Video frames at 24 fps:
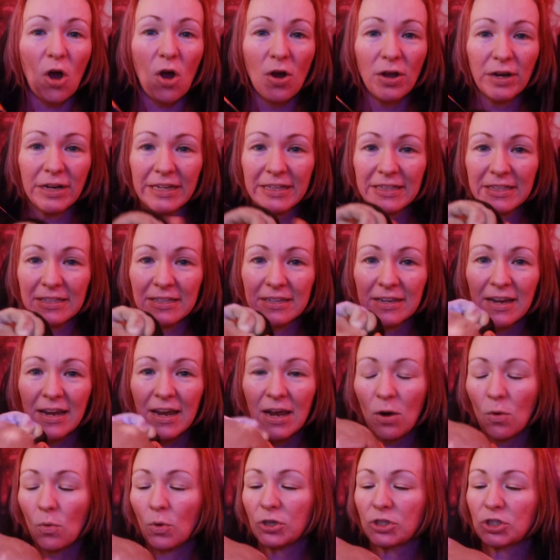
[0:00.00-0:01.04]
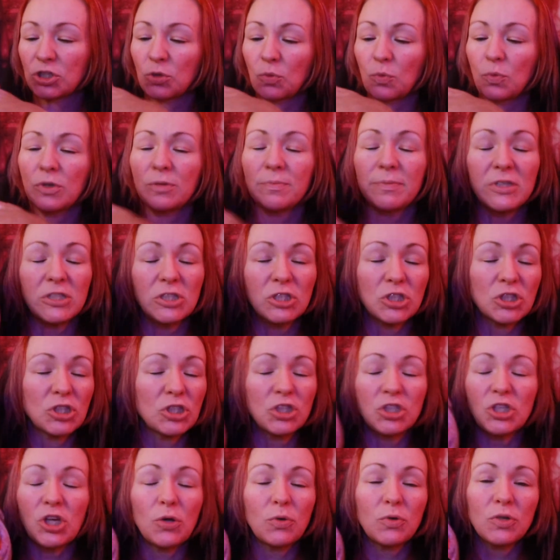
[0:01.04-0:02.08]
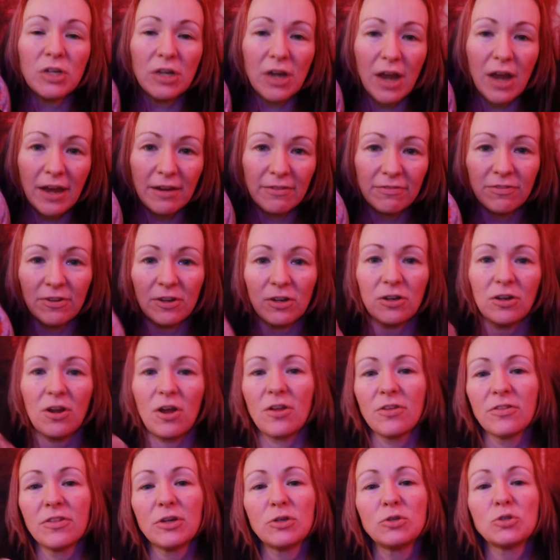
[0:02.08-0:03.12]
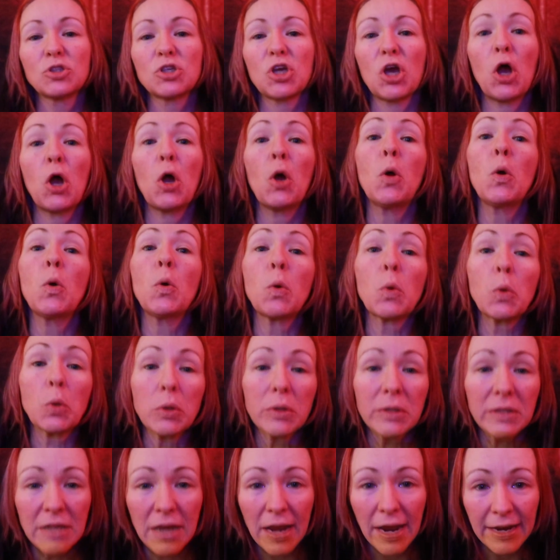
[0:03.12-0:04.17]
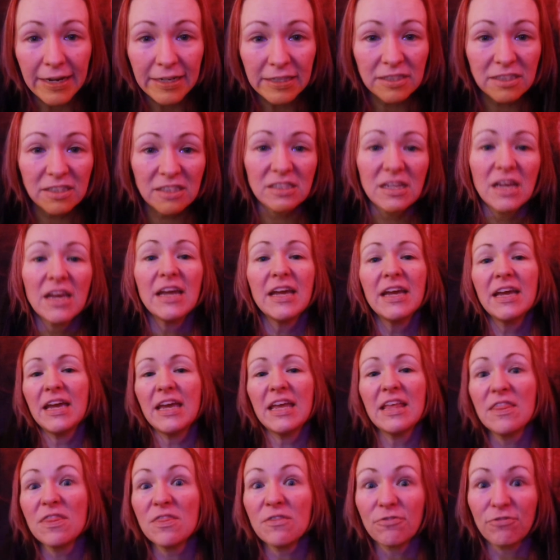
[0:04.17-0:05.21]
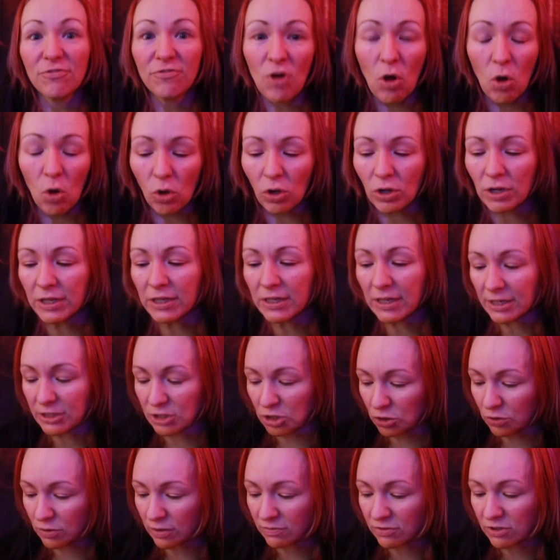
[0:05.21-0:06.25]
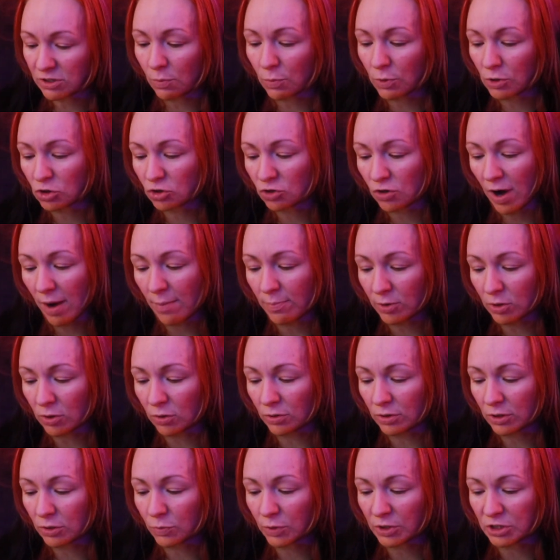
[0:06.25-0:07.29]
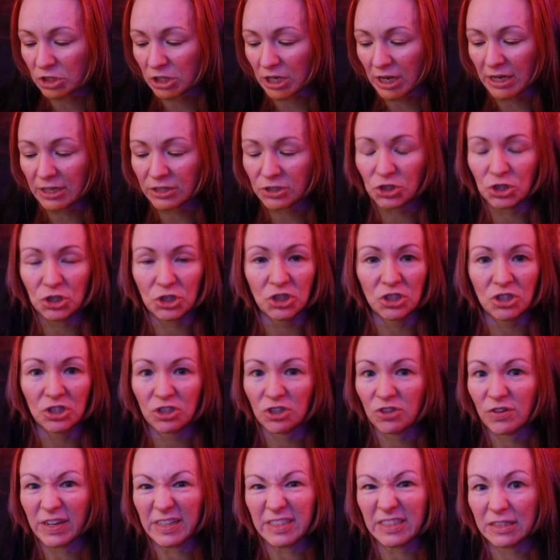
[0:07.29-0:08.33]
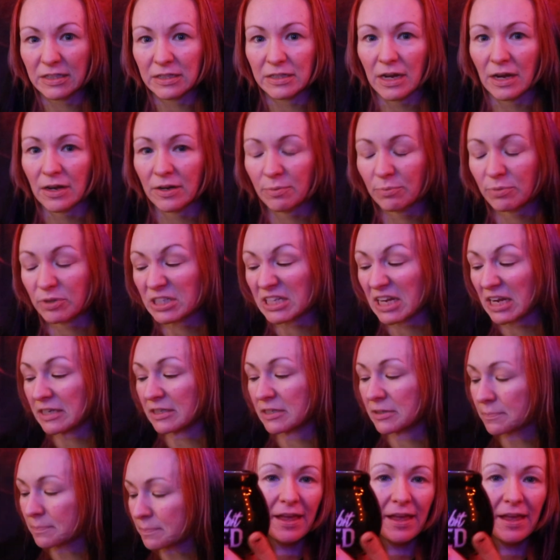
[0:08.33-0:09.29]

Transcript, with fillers: on it, which will be just so delightful on those cold nights in the fall, unless you live somewhere tropical, in which case just turn your AC down and pretend